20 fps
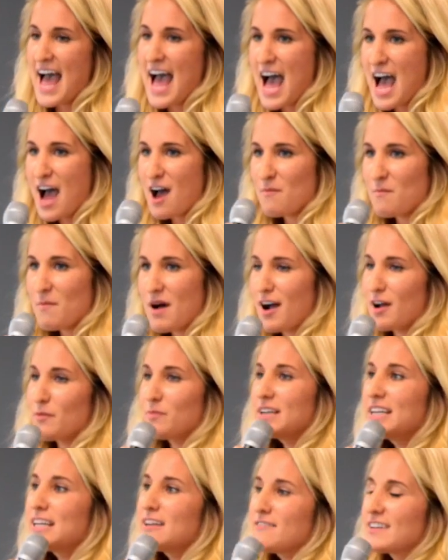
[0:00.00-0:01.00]
Um,
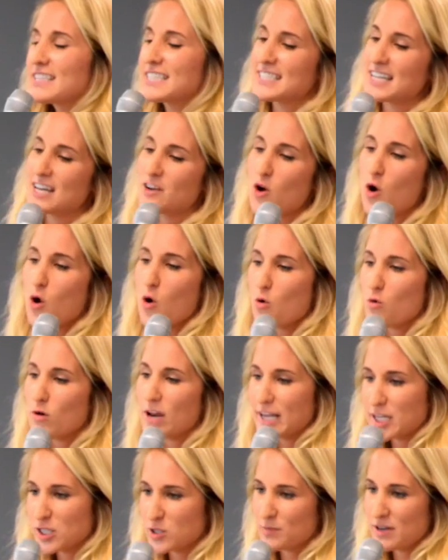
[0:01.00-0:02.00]
I believe it's that whole
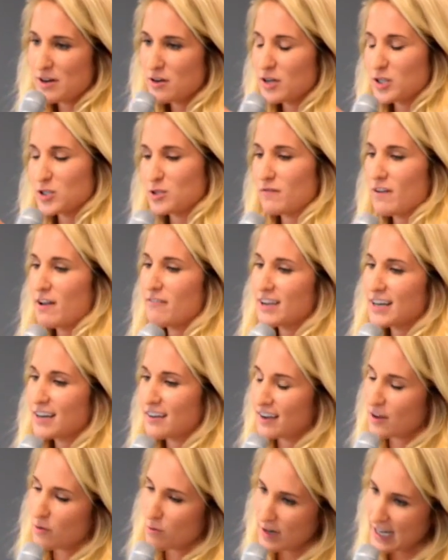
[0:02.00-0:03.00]
experience of having
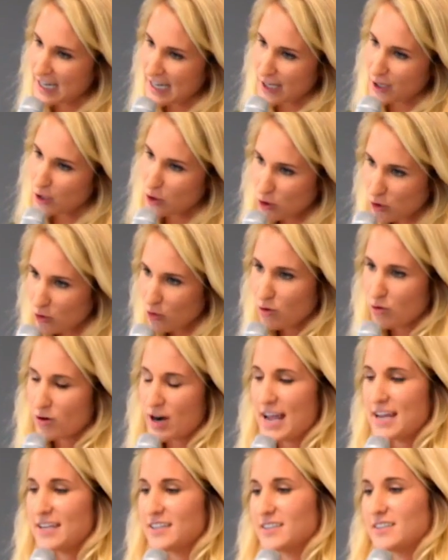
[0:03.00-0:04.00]
like a really
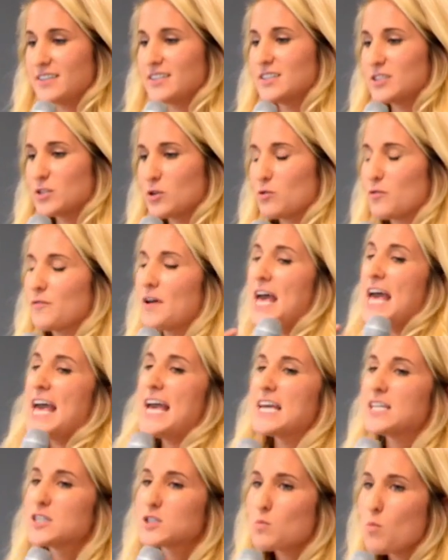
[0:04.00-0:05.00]
curated sort
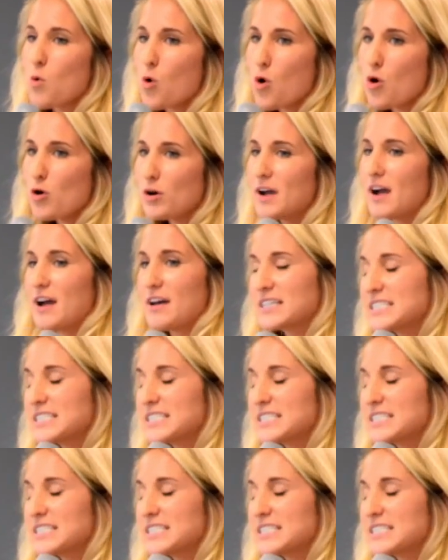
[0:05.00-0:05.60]
of. It's more.